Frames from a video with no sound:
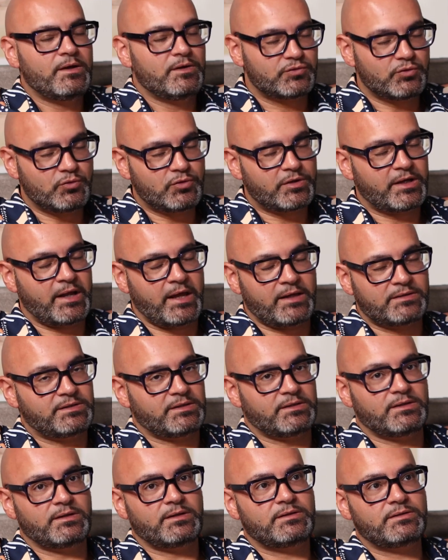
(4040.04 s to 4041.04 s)
It's all
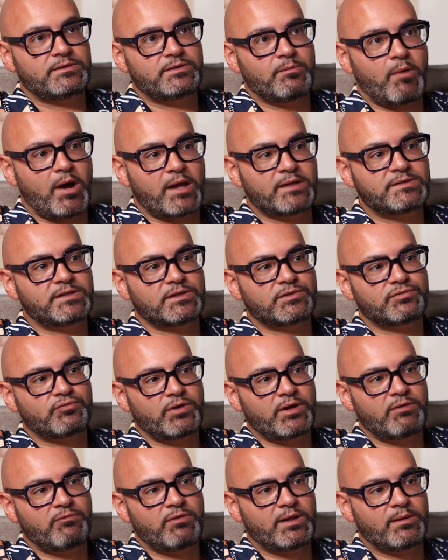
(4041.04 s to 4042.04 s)
connected, and your mindset's
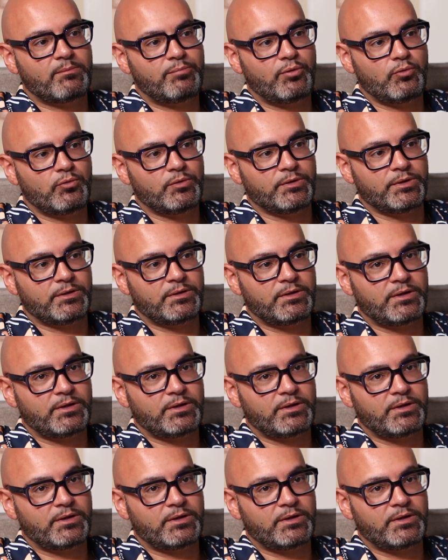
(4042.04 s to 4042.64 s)
really, really important.